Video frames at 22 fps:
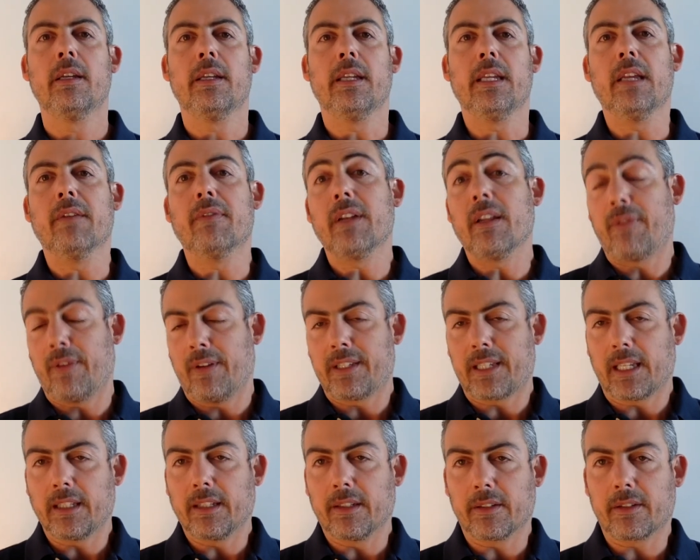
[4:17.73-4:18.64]
even if
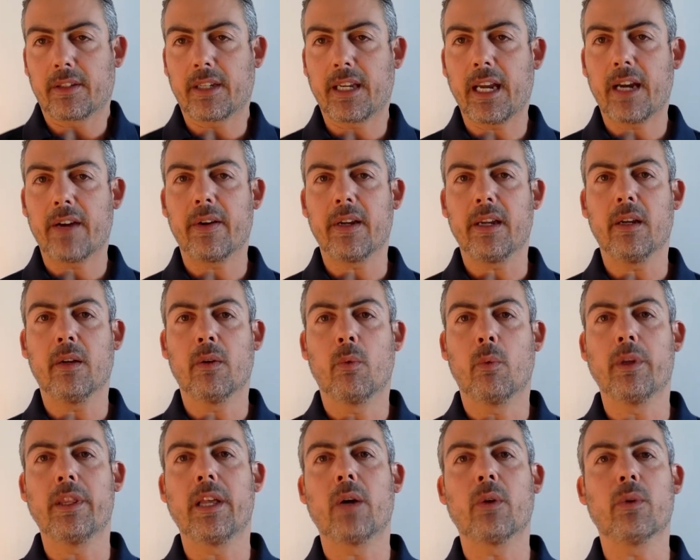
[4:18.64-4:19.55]
it's a little scary,
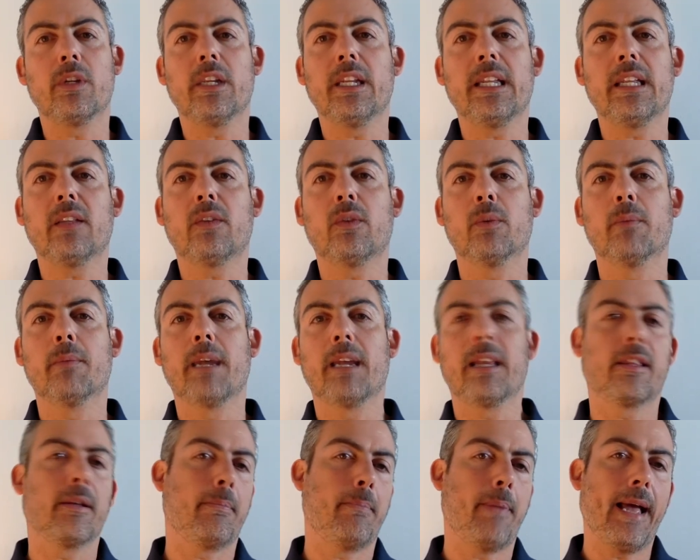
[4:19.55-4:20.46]
without needing to
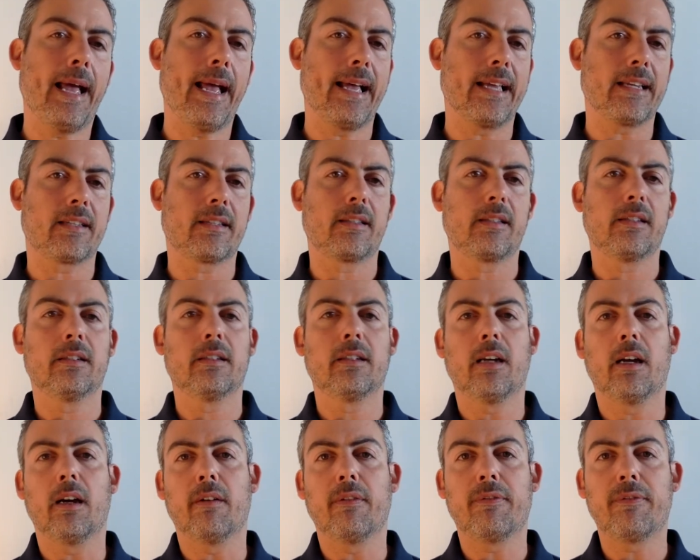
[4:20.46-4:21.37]
make the past
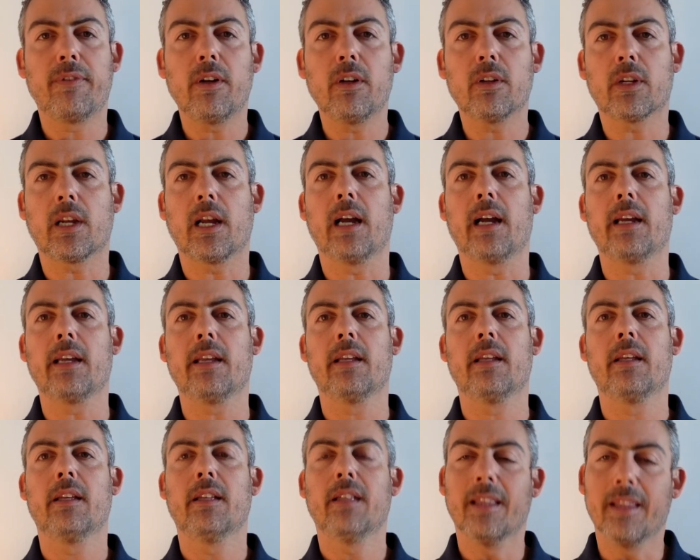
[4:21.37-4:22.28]
a fall guy,
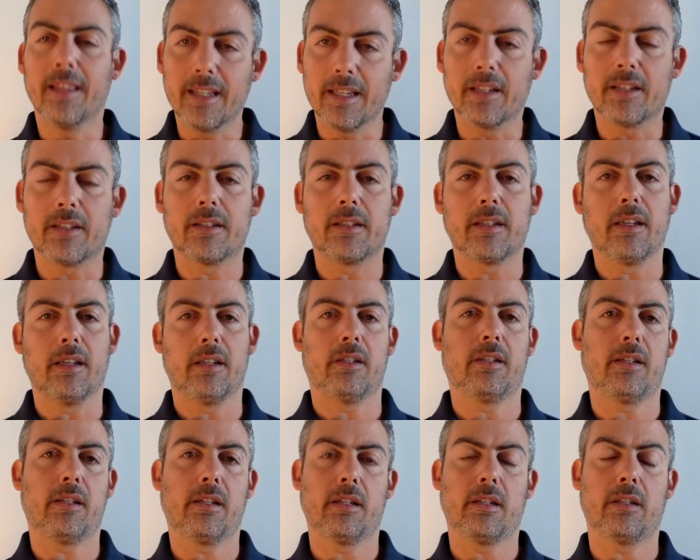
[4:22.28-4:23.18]
this
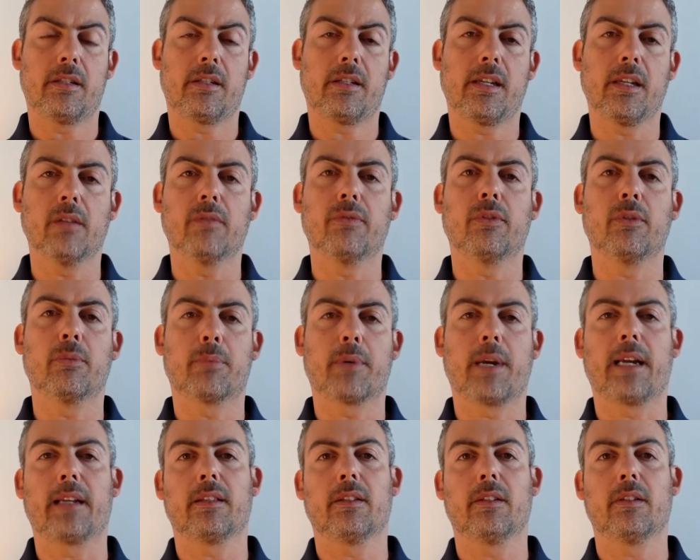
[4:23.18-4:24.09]
is skillful
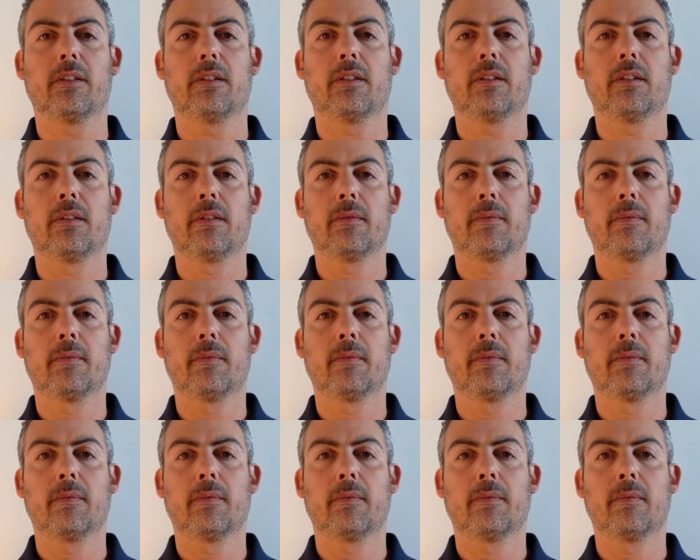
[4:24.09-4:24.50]
practice.